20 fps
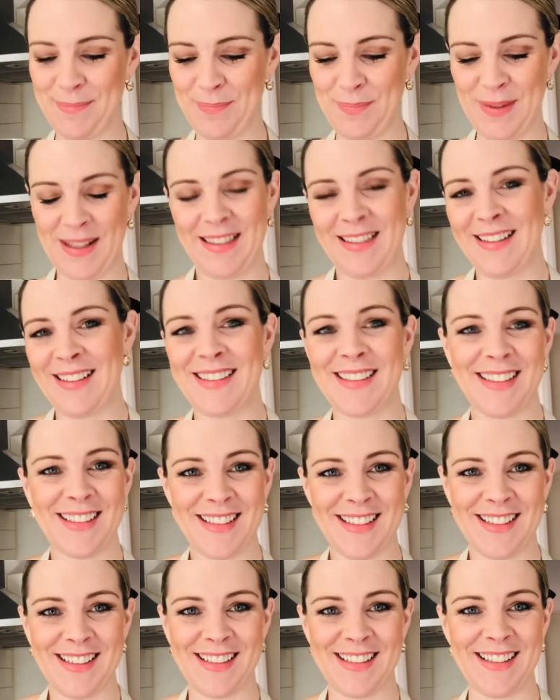but this
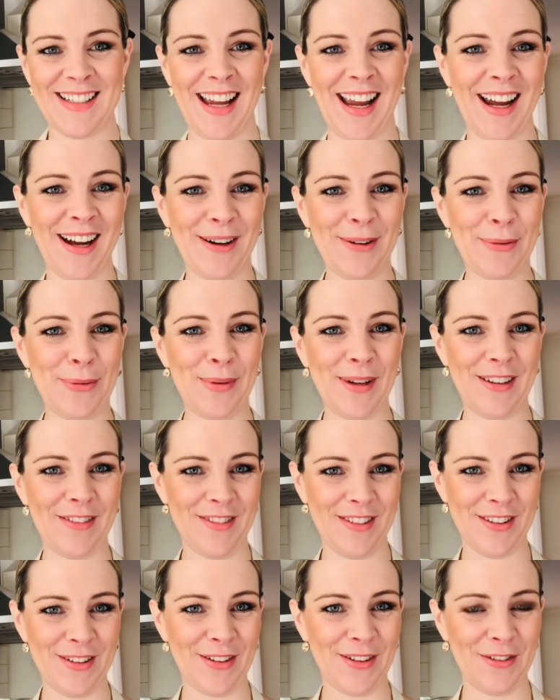is just how we've
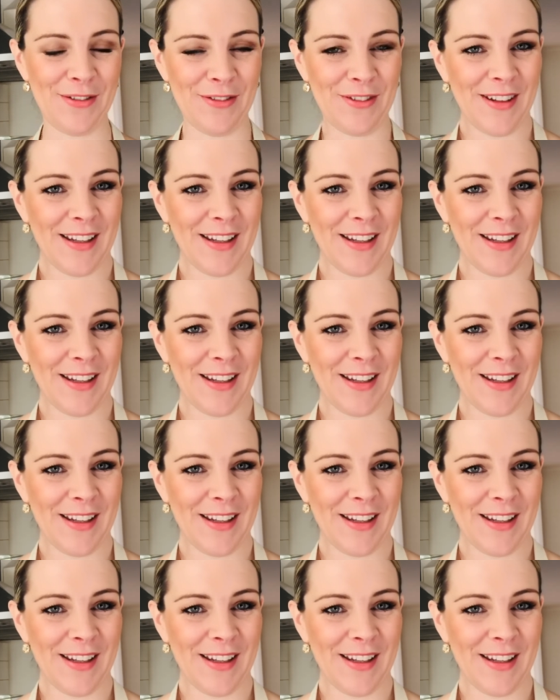sort of